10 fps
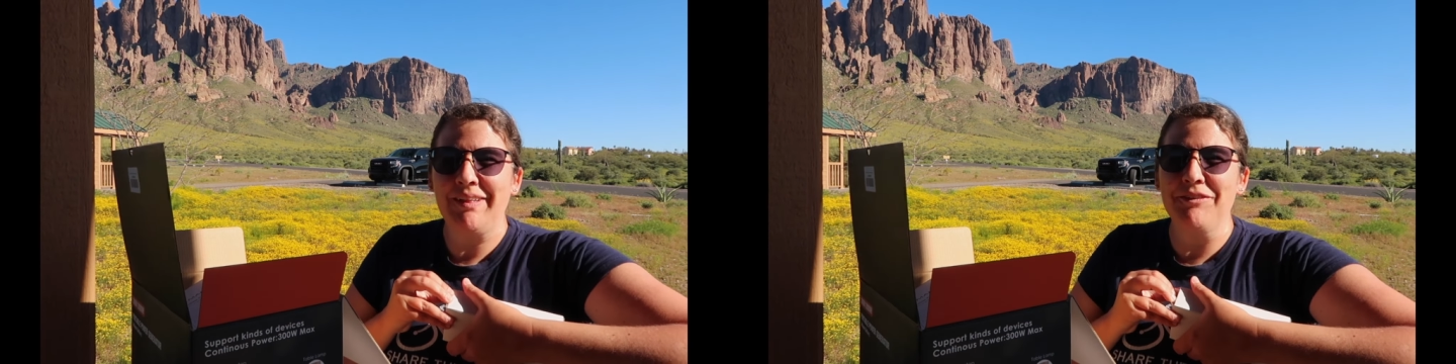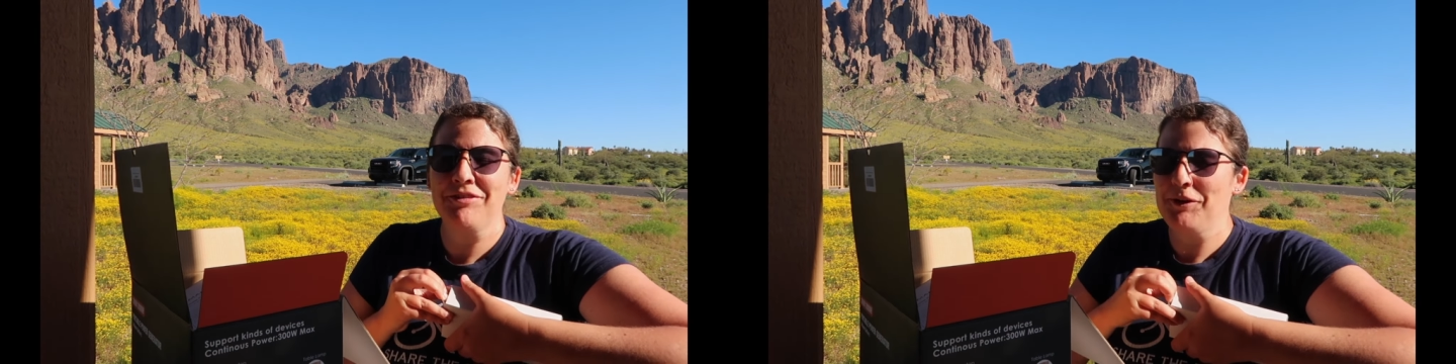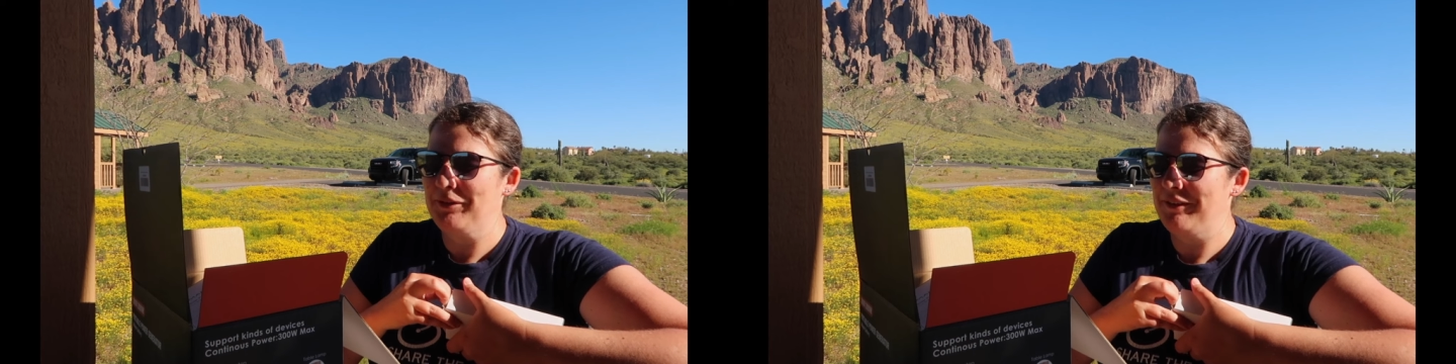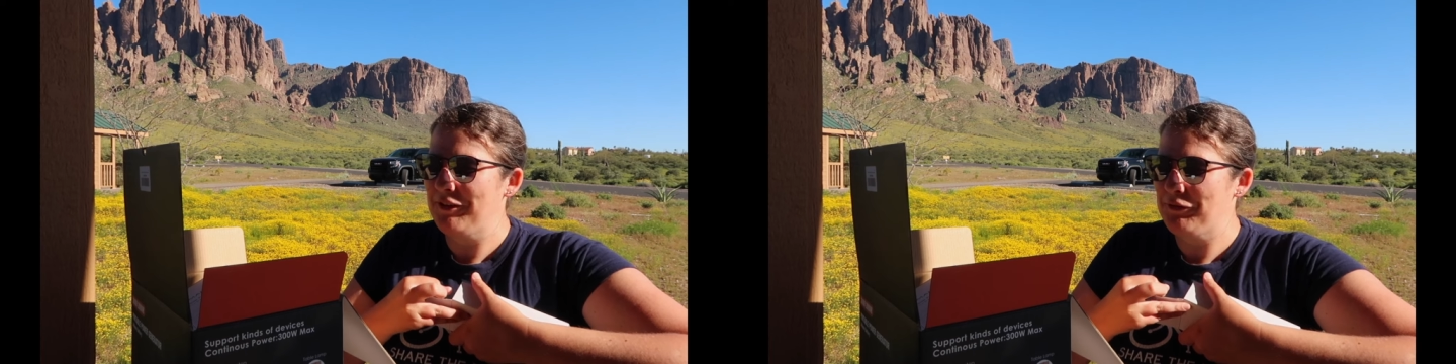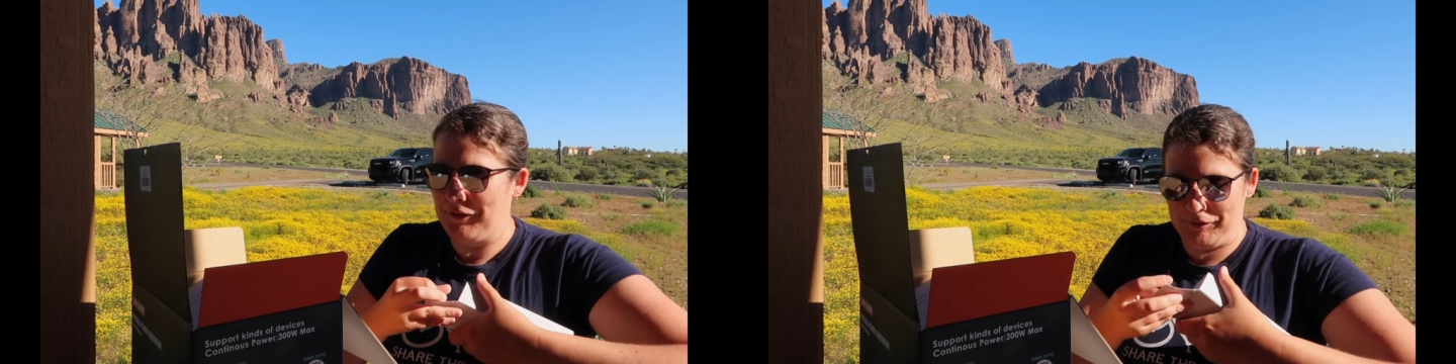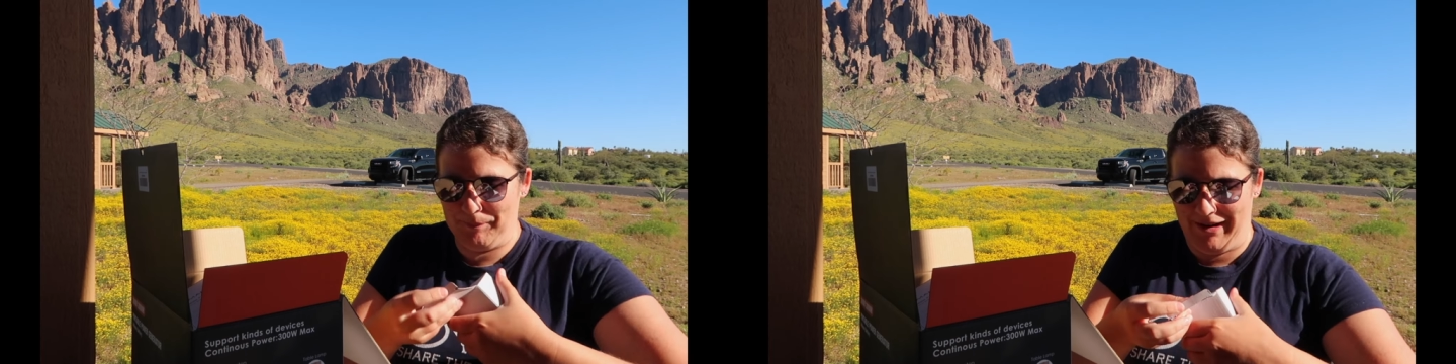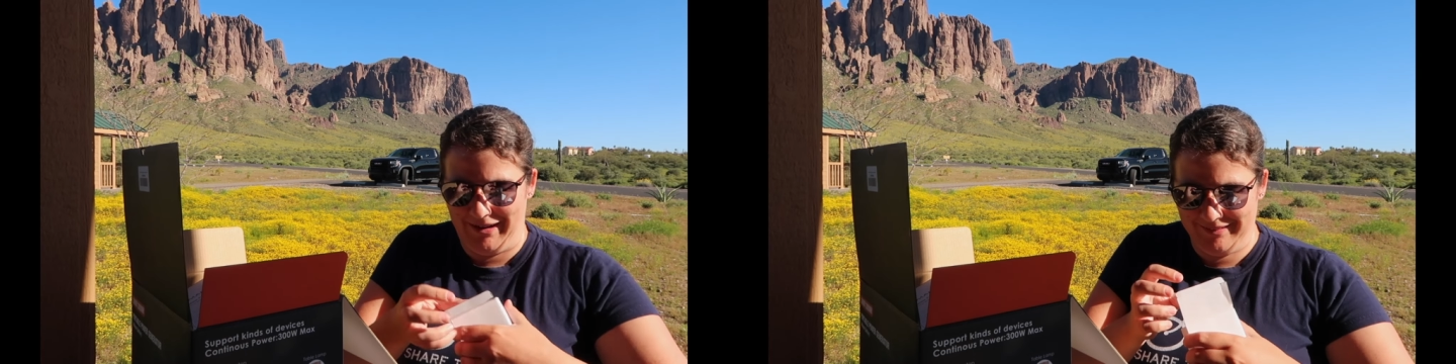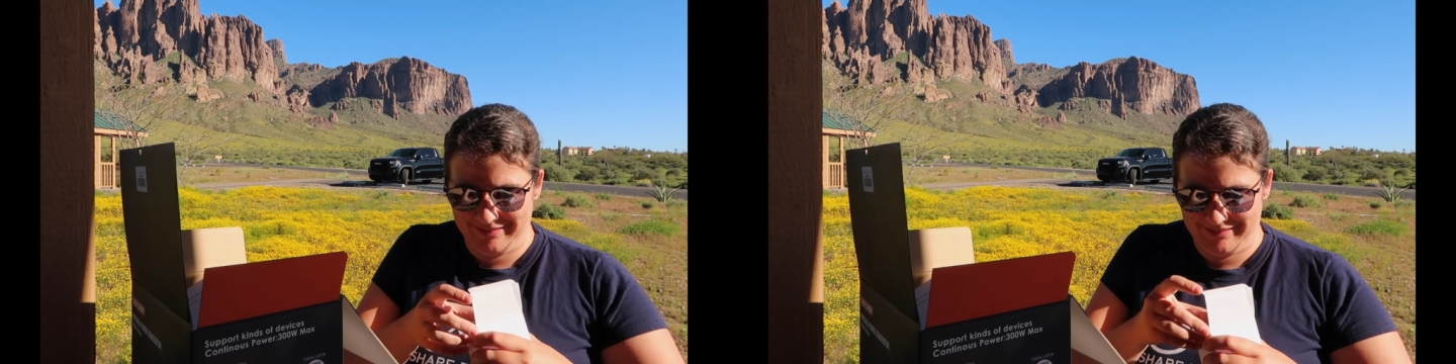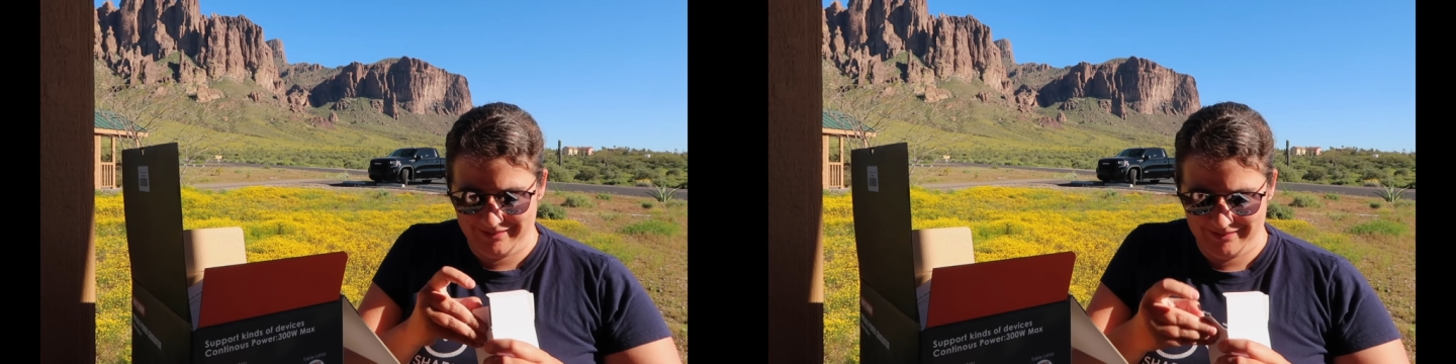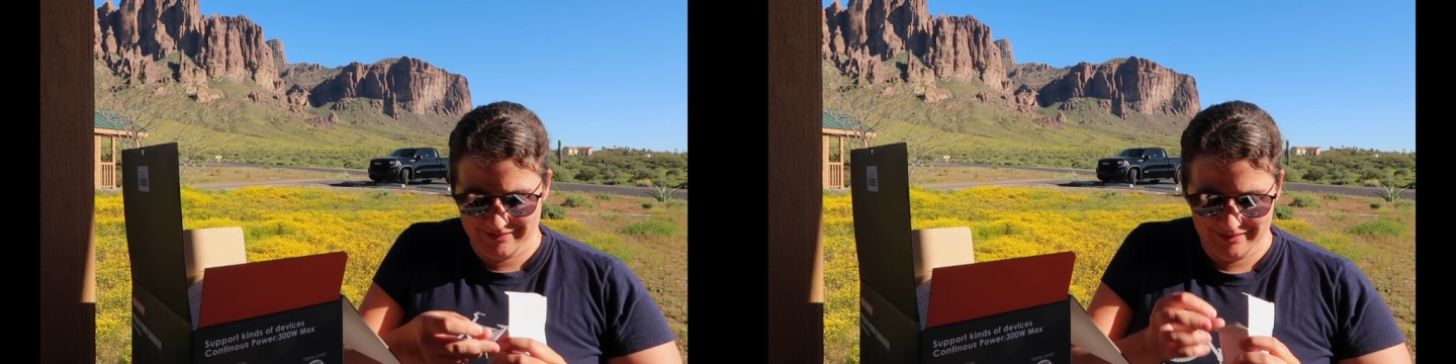Let's see what's in this first box.
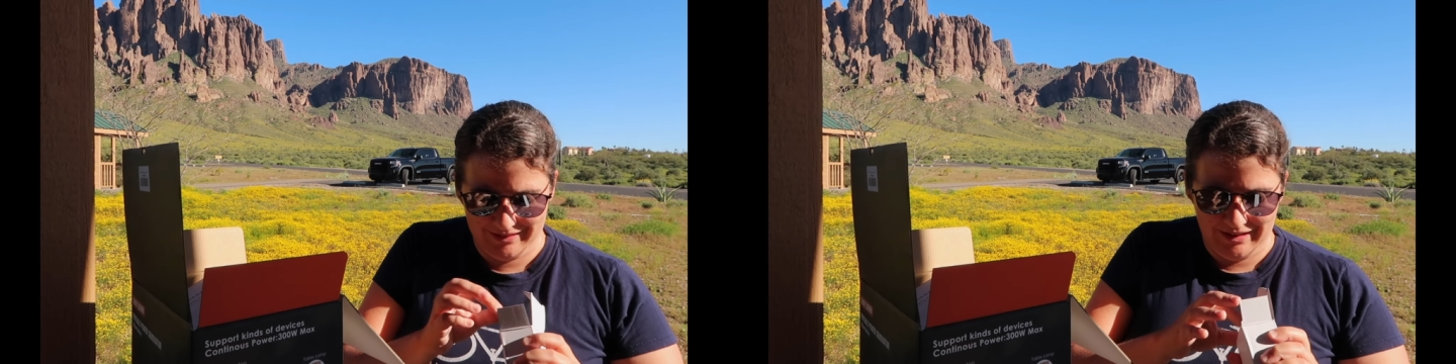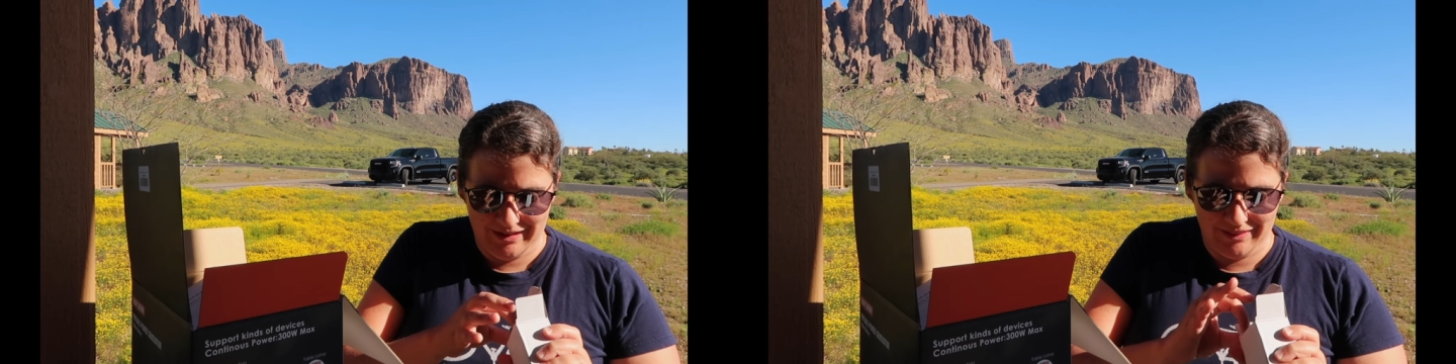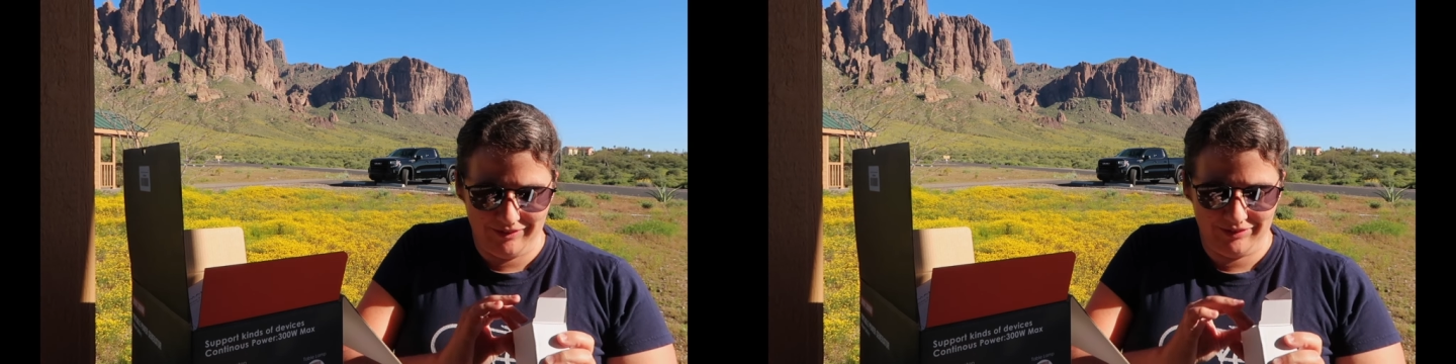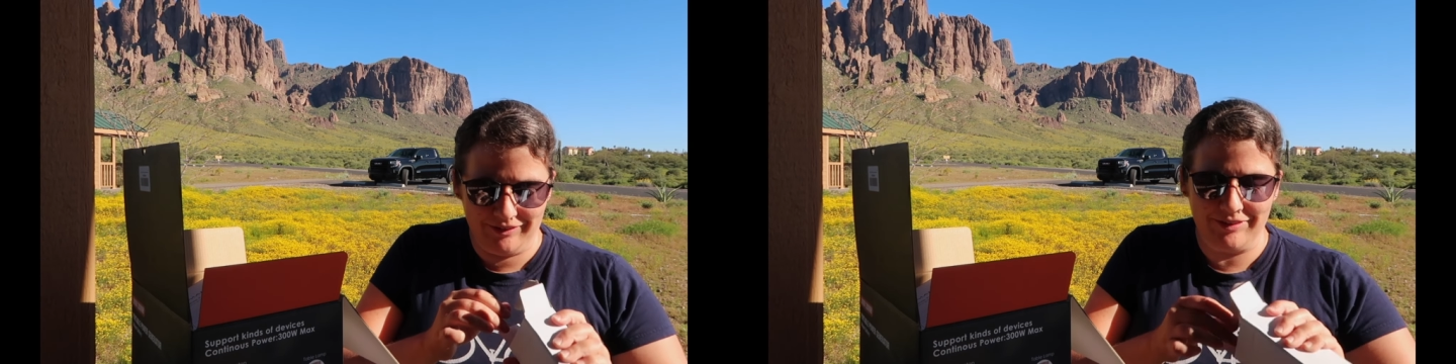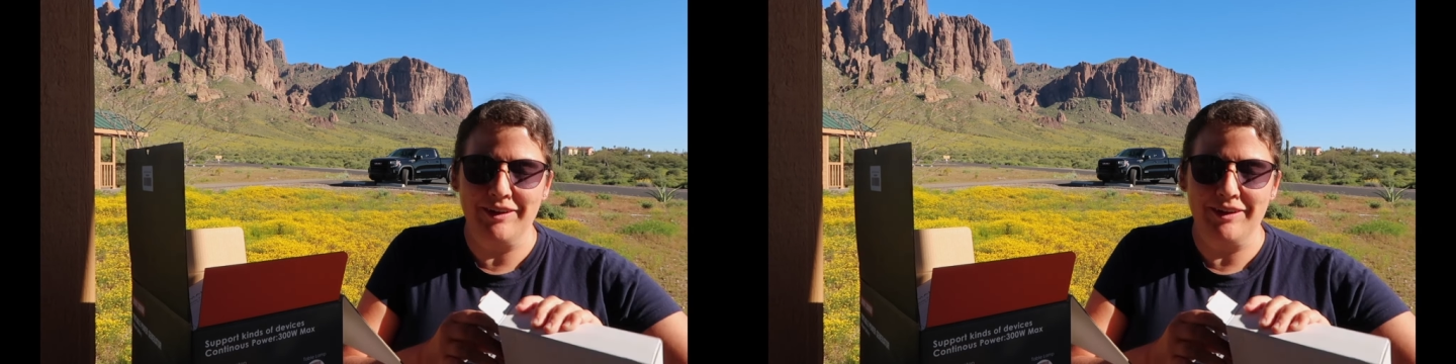This looks